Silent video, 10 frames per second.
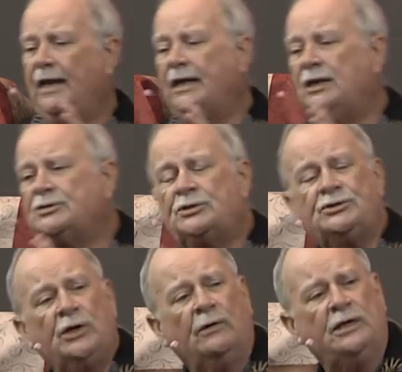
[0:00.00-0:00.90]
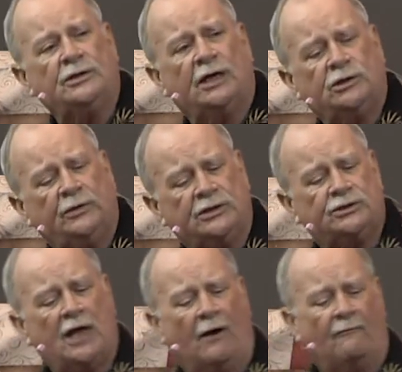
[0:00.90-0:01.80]
is a series unto
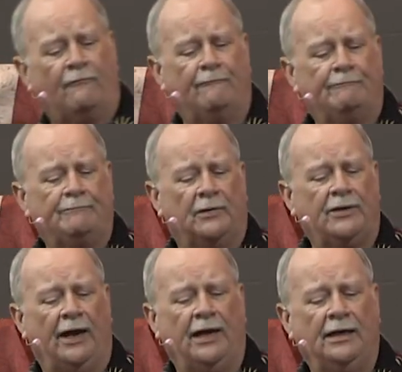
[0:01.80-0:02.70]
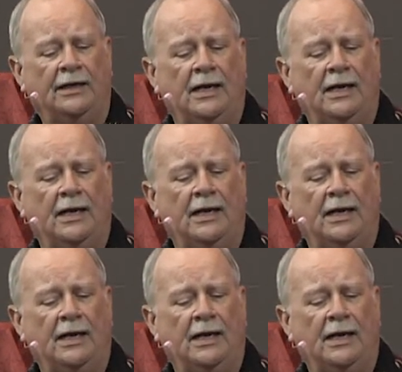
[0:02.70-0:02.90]
itself, okay?